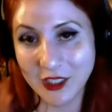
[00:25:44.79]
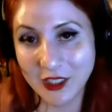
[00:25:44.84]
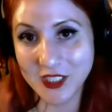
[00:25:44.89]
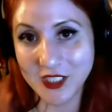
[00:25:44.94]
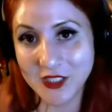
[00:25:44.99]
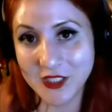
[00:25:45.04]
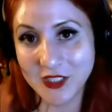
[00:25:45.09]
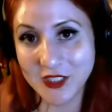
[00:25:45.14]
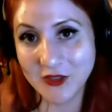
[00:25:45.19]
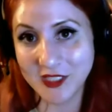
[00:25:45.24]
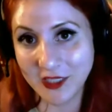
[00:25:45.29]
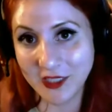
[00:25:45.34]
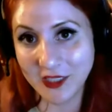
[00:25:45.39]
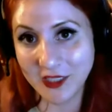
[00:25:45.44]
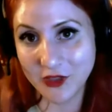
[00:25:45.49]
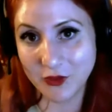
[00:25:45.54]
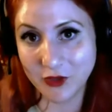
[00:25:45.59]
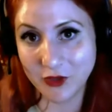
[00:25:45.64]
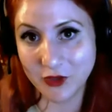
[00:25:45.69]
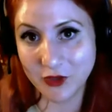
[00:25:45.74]
storytellers
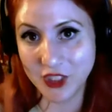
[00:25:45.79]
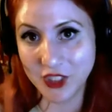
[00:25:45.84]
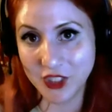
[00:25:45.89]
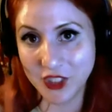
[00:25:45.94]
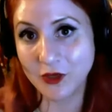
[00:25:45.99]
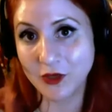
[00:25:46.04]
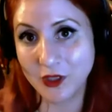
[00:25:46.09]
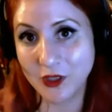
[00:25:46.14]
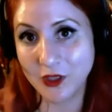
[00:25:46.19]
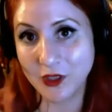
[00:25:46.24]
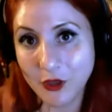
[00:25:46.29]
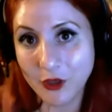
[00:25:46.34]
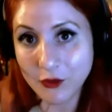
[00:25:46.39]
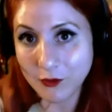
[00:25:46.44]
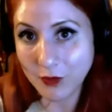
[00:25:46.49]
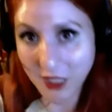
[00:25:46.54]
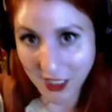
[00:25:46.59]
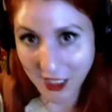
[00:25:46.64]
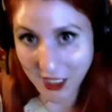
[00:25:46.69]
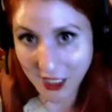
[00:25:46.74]
will scoot their own
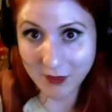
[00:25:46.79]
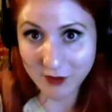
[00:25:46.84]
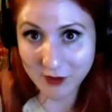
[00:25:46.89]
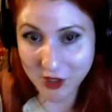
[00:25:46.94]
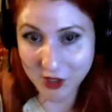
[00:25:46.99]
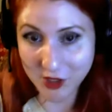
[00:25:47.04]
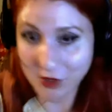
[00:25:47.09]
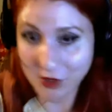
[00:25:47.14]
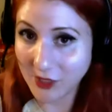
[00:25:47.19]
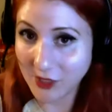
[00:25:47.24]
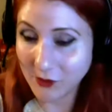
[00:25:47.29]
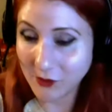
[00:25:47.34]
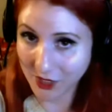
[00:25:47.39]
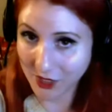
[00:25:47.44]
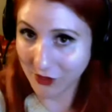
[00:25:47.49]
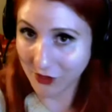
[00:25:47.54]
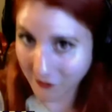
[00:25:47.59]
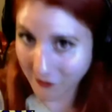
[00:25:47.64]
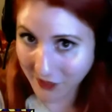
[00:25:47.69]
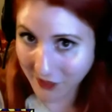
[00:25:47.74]
plot up to meet what you
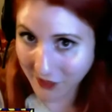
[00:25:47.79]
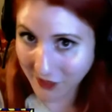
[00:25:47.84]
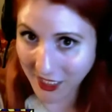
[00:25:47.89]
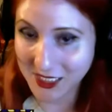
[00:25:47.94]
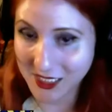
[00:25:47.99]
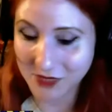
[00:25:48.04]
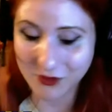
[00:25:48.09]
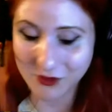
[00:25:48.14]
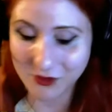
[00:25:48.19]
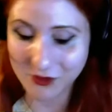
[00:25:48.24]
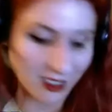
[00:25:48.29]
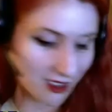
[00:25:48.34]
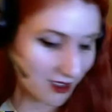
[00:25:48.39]
have cast with that.